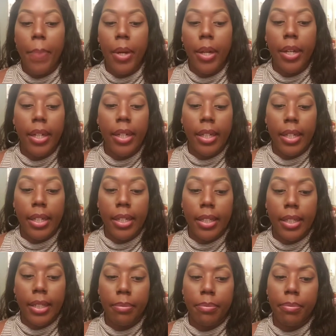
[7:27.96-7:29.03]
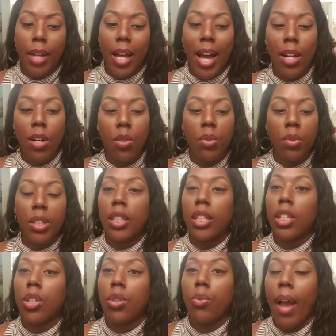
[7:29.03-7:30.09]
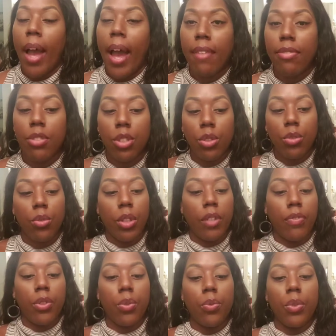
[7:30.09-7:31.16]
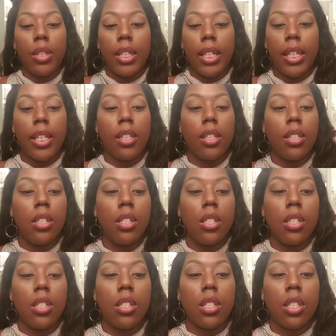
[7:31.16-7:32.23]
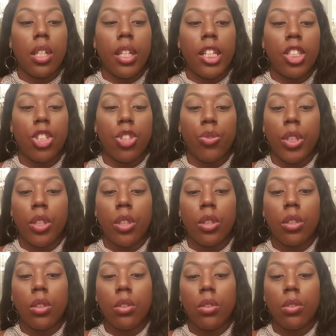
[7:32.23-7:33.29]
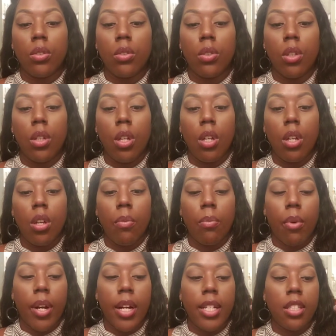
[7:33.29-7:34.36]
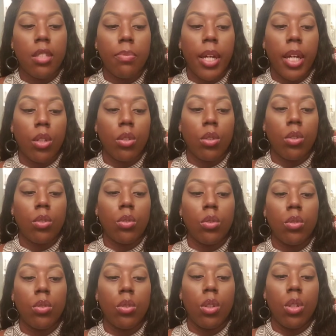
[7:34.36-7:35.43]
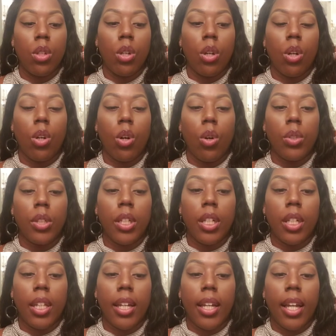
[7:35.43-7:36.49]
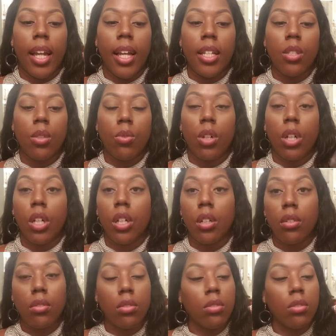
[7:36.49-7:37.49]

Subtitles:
but I don't really think you have to if you get Celestial, Bronze Metal, Golden Glaze, or